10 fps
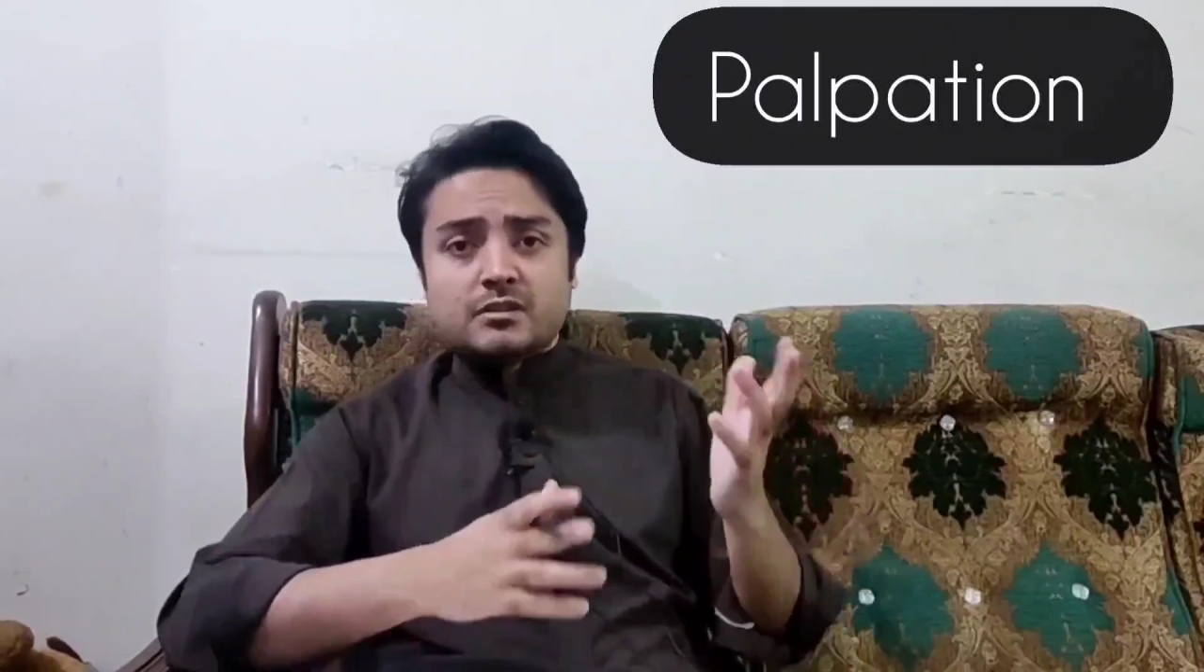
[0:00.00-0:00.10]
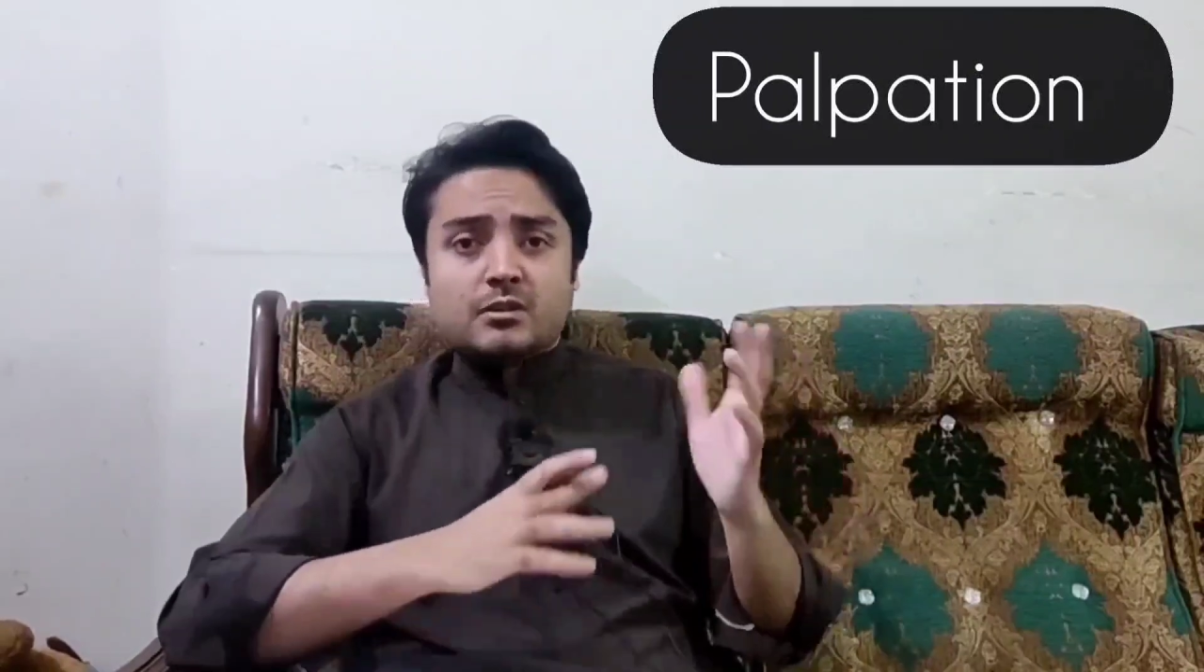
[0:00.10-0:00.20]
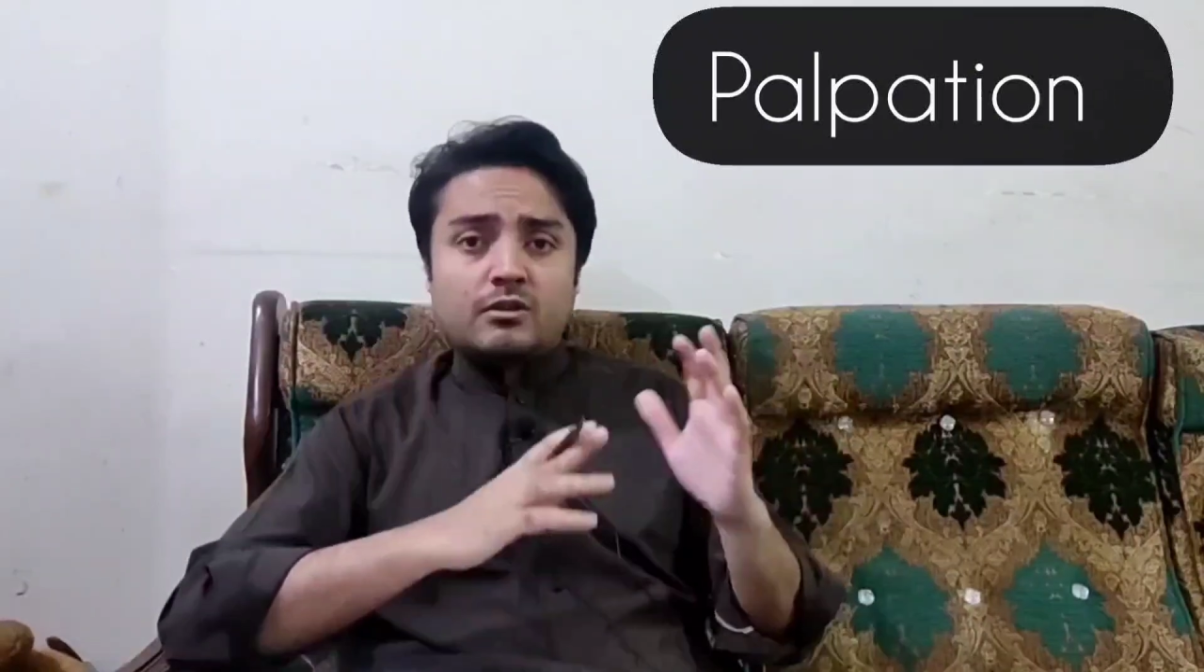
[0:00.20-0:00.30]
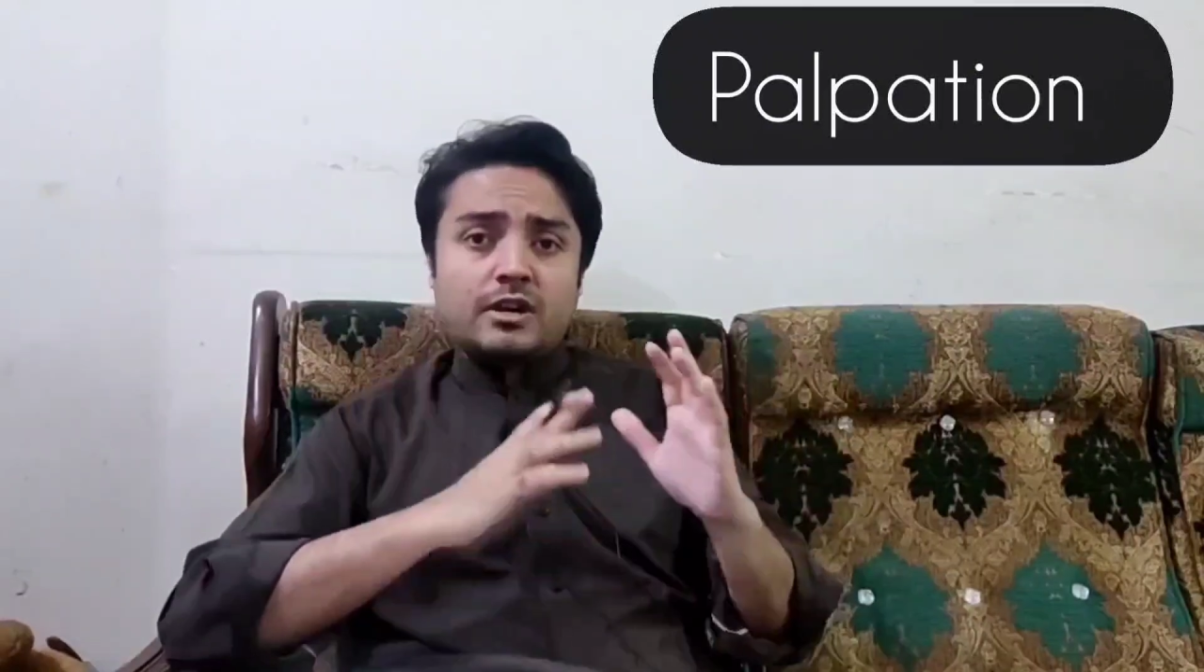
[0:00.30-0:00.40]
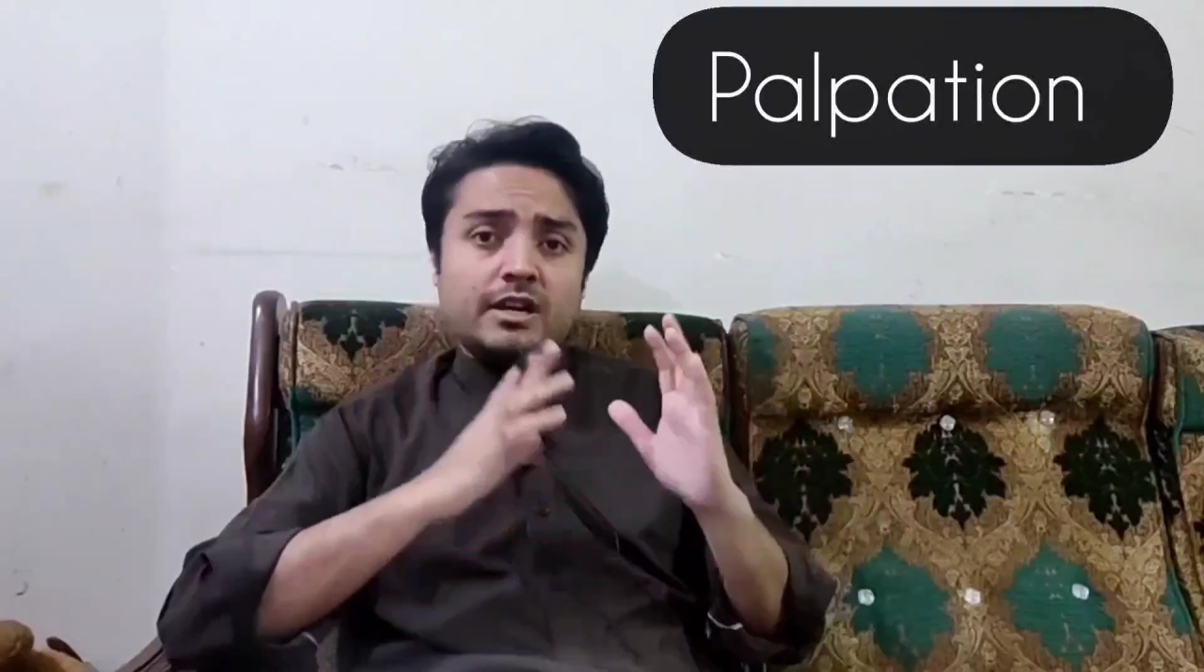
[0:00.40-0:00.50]

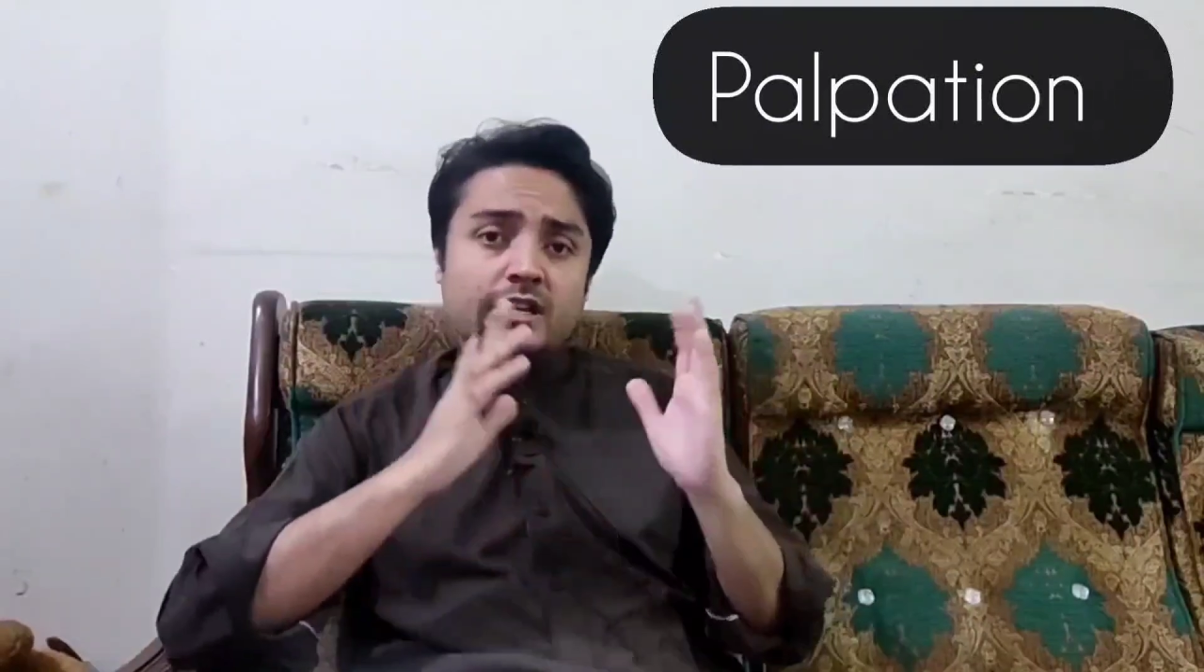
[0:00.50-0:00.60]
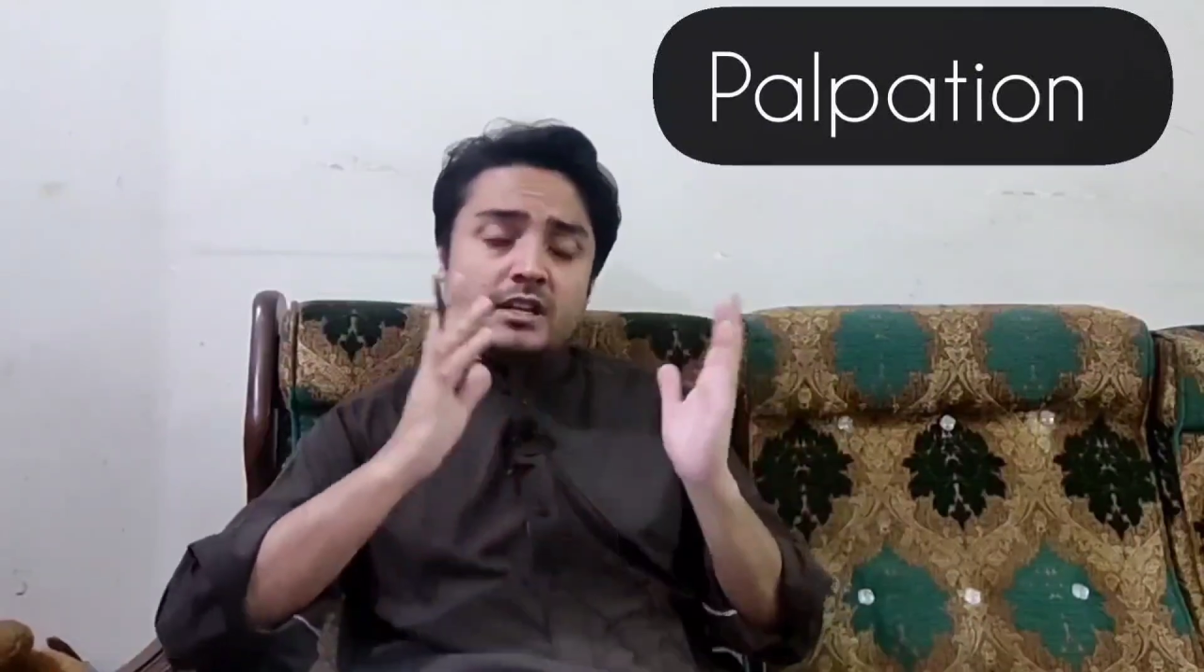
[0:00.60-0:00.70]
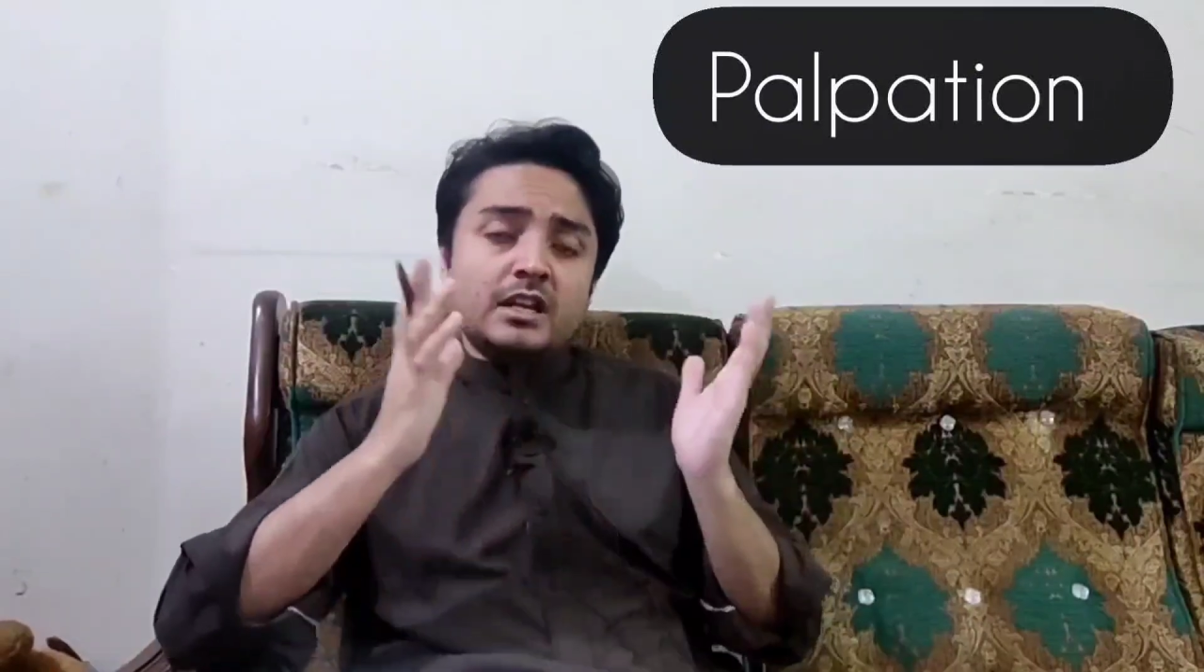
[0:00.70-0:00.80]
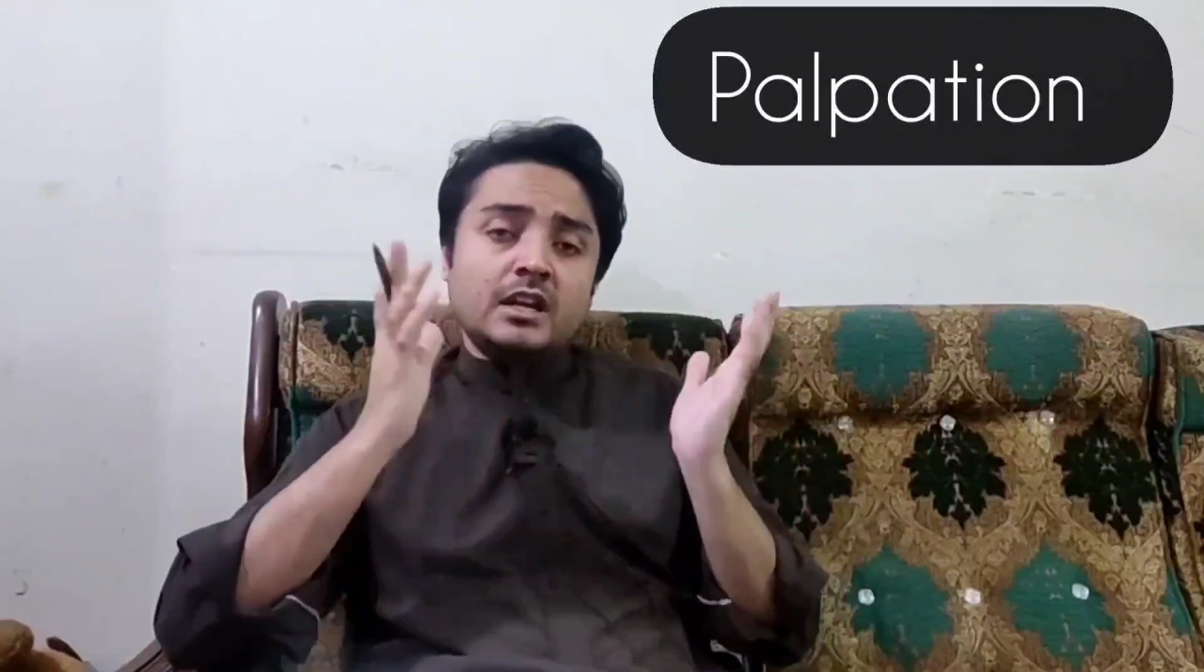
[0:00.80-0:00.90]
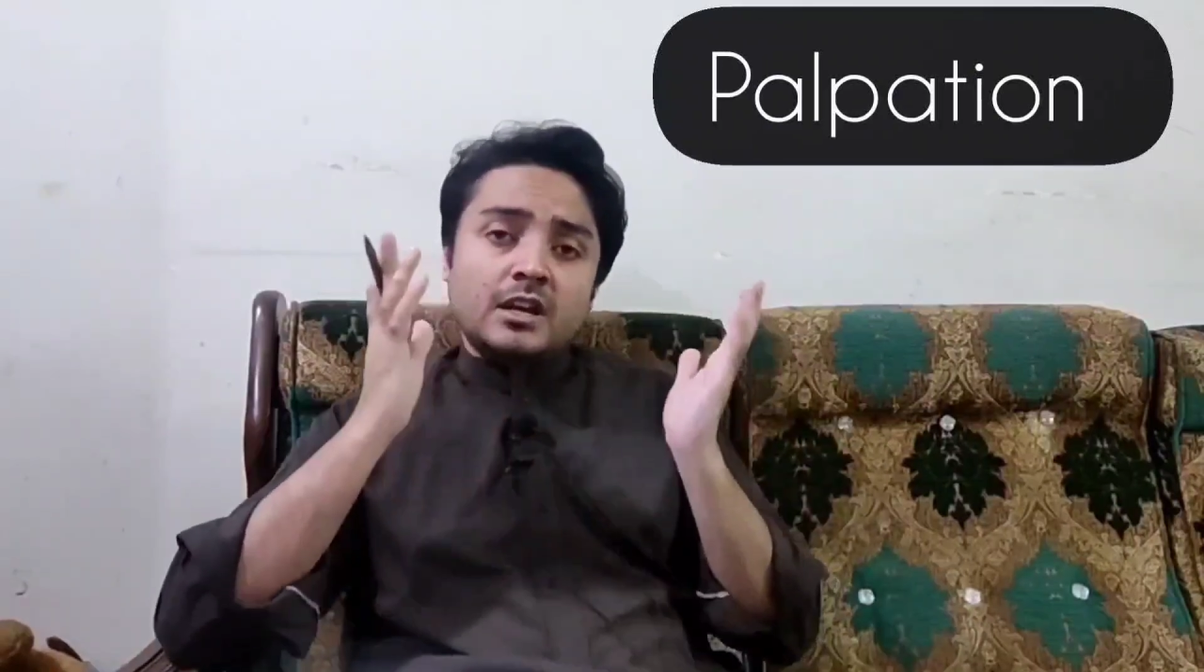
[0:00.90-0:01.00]
or any